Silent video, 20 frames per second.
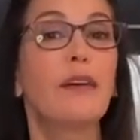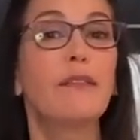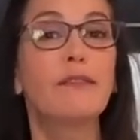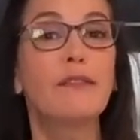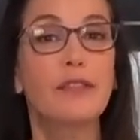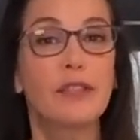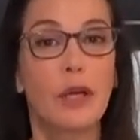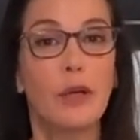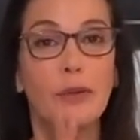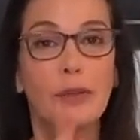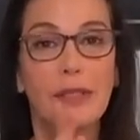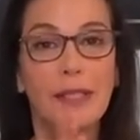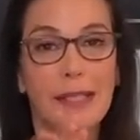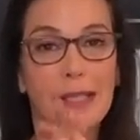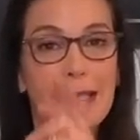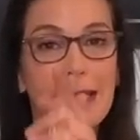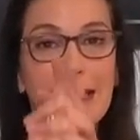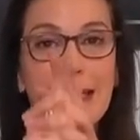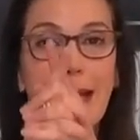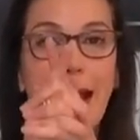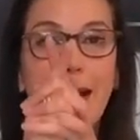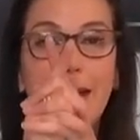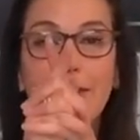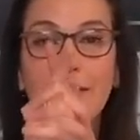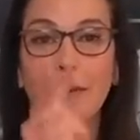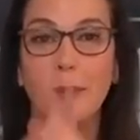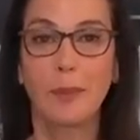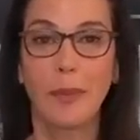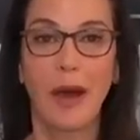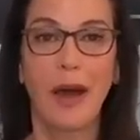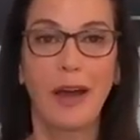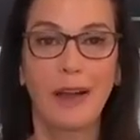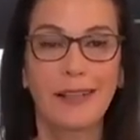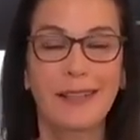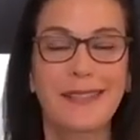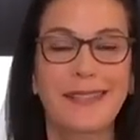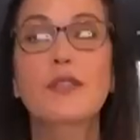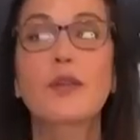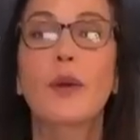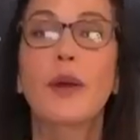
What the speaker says: of Don't Eat It Out of a Box.